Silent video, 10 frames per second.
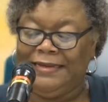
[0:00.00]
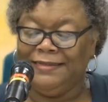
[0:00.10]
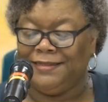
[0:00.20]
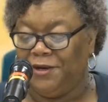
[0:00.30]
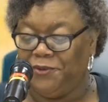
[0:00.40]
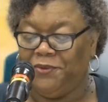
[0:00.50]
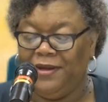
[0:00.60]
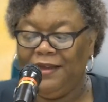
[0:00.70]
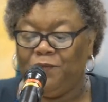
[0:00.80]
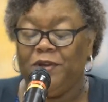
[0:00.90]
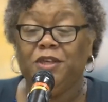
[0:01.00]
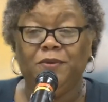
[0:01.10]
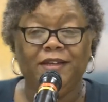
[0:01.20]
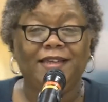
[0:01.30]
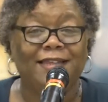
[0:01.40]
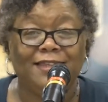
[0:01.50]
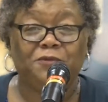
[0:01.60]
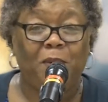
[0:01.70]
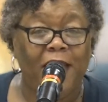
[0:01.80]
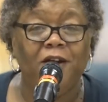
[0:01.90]
So when you look at
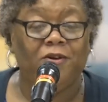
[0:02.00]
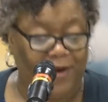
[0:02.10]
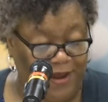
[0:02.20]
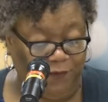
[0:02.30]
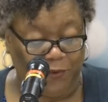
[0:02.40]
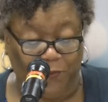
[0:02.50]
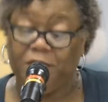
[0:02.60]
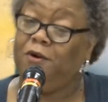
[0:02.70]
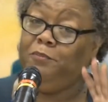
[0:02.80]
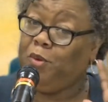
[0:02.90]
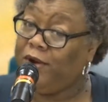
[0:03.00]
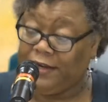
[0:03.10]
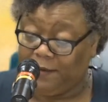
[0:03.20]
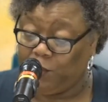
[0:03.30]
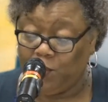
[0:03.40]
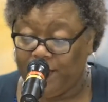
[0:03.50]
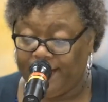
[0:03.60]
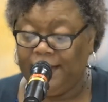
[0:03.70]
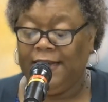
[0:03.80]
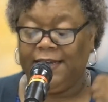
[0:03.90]
this paragraph where we're on point number
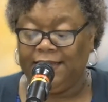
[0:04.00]
one,